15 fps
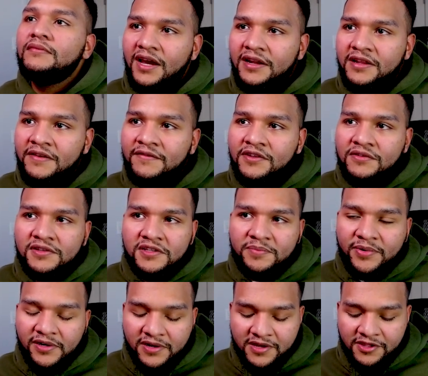didn't even use this
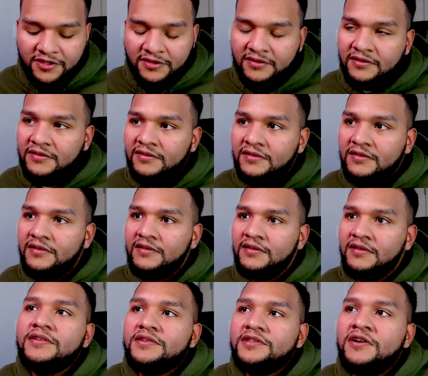percussion. So
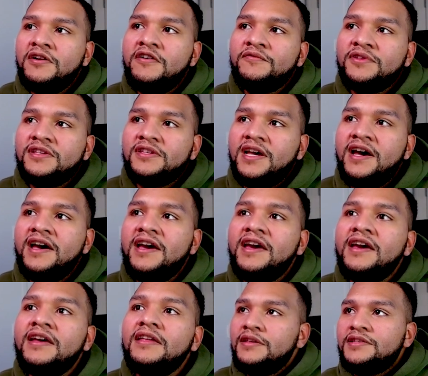I started off with this
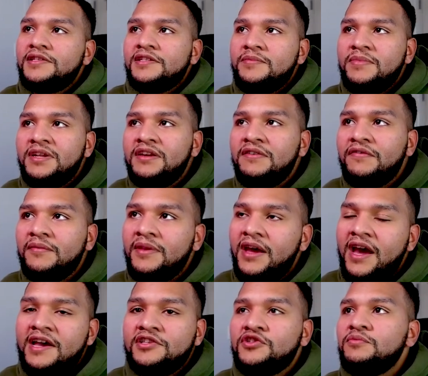hi-hat. This is the MIDI from the
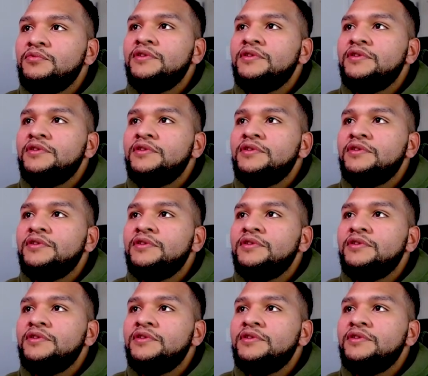Astro